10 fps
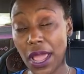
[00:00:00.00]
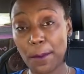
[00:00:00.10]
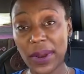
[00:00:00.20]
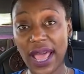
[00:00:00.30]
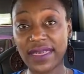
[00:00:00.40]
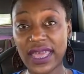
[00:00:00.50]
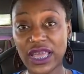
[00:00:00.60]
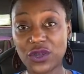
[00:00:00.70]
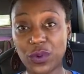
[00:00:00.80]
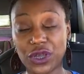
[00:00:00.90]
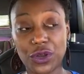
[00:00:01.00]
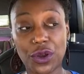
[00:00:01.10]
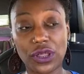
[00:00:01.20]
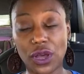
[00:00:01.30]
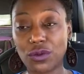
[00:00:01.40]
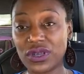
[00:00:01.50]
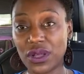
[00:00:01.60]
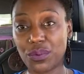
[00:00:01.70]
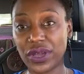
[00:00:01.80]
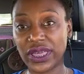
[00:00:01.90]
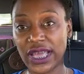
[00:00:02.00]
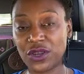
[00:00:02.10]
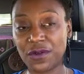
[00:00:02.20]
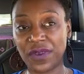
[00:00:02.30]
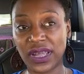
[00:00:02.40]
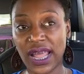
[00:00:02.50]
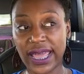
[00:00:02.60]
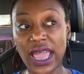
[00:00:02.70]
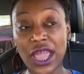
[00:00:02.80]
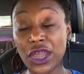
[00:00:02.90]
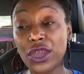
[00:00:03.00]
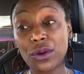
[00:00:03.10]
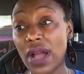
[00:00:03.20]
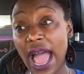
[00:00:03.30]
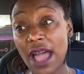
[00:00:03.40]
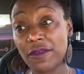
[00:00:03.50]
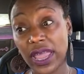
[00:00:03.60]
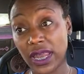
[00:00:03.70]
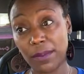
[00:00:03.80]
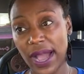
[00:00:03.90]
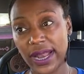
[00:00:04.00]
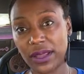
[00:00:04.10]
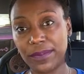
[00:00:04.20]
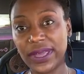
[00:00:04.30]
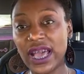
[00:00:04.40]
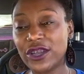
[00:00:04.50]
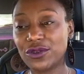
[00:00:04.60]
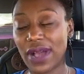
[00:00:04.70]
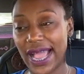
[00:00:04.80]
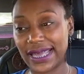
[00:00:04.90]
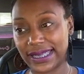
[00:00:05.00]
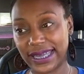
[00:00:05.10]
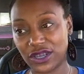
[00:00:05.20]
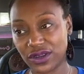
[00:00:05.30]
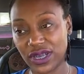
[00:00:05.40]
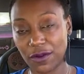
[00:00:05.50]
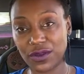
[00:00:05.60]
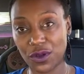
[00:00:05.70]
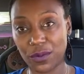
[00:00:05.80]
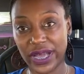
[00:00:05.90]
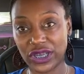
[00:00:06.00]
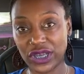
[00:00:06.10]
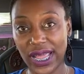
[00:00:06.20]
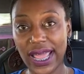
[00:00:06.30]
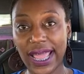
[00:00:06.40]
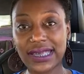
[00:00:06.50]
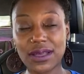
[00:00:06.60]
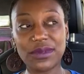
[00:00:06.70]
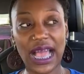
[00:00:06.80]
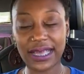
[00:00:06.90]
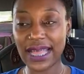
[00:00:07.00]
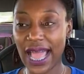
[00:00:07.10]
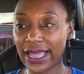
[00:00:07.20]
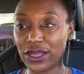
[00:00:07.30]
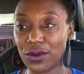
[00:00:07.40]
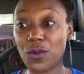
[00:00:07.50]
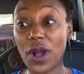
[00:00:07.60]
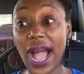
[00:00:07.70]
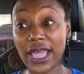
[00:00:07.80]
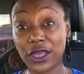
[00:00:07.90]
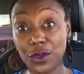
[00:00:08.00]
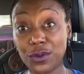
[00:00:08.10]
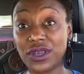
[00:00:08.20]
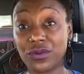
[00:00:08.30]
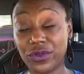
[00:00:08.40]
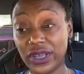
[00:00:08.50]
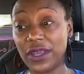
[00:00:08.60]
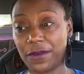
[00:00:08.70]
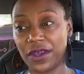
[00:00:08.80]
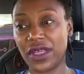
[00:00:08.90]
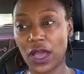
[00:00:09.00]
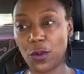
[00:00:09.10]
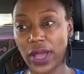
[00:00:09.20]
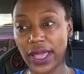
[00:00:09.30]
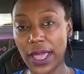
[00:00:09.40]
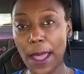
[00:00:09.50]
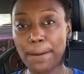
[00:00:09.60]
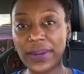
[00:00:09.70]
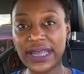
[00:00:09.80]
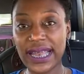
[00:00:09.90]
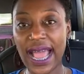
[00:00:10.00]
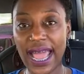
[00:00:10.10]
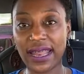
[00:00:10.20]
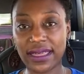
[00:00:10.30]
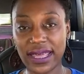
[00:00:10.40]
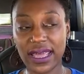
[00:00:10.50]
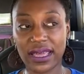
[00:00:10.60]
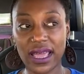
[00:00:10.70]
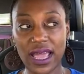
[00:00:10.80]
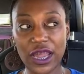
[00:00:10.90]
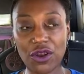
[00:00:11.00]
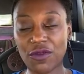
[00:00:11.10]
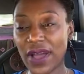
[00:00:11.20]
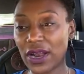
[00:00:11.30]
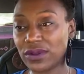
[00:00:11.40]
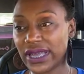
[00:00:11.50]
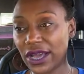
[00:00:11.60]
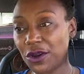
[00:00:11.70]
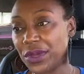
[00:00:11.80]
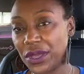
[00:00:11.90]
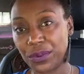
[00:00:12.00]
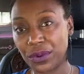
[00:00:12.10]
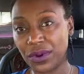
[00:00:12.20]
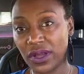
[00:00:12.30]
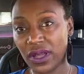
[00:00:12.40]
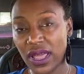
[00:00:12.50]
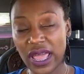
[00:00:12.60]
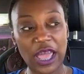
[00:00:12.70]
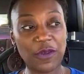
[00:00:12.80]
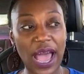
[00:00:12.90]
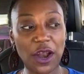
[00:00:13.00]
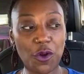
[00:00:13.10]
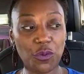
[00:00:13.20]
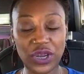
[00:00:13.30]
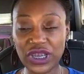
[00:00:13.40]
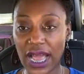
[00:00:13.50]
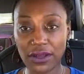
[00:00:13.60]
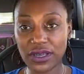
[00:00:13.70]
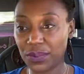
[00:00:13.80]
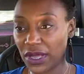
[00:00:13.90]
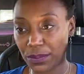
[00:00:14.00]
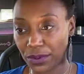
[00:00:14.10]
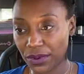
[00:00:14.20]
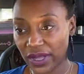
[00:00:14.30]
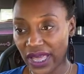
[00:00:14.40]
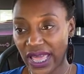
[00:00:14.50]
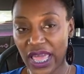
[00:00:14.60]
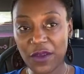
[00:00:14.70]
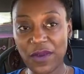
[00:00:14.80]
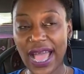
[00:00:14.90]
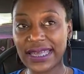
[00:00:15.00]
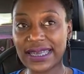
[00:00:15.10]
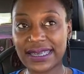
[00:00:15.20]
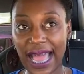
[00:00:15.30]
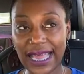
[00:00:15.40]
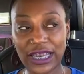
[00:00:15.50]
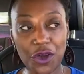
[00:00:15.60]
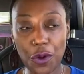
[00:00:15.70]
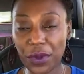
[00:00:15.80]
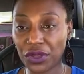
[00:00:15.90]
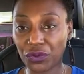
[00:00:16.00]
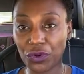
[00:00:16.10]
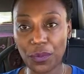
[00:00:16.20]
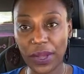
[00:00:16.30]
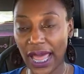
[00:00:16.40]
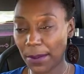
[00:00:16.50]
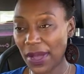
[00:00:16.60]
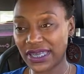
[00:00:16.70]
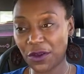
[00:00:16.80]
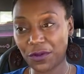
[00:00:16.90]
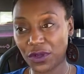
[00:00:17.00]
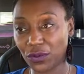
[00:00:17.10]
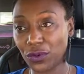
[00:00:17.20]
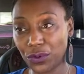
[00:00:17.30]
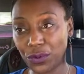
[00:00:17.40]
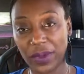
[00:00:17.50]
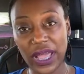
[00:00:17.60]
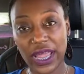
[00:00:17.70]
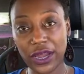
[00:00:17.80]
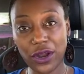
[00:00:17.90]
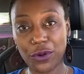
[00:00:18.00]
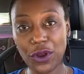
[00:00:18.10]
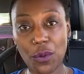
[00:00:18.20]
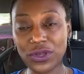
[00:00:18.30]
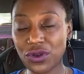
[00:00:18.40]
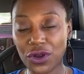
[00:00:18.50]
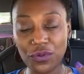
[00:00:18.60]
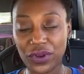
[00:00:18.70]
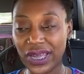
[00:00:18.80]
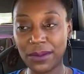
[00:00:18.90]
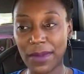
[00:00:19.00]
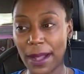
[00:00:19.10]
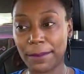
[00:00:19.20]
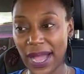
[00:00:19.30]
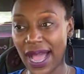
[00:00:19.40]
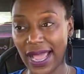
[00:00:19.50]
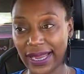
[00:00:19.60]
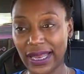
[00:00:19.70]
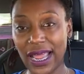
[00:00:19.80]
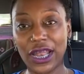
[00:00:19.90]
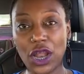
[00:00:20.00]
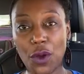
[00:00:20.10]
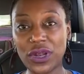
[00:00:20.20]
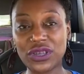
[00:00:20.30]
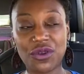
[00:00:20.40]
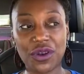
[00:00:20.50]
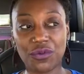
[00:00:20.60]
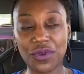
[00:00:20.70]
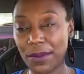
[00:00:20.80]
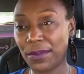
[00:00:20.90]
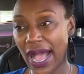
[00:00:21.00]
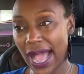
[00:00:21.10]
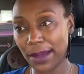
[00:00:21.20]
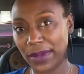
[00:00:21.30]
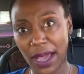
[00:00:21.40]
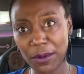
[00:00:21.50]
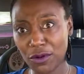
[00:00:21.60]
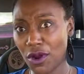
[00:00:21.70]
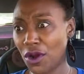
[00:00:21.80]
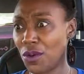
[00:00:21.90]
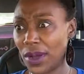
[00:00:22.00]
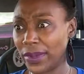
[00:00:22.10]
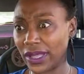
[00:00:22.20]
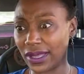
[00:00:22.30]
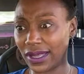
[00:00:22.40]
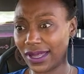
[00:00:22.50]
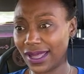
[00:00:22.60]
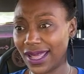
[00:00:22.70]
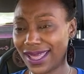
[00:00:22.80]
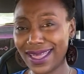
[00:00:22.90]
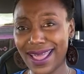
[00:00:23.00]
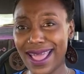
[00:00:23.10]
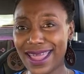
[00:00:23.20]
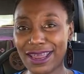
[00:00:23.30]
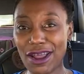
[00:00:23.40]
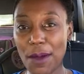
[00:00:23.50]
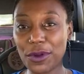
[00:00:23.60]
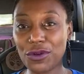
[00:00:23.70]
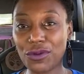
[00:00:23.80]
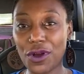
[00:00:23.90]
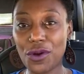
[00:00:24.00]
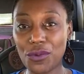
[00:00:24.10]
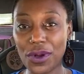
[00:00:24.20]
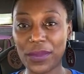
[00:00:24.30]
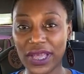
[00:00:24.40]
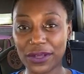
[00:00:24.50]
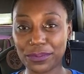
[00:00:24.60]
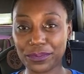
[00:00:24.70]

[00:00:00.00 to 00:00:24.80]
But I think it's when you're alone to the point that you feel like you don't have anybody because you isolate yourself so much. And sometimes I used to really feel that way. But then I had to think, if I don't tell people, if I don't reach out to people, if I decide to go up in the room and lock myself in the room, no one's going to read my mind. No one is going to run behind me. I'm a grown woman. I'm a grown woman.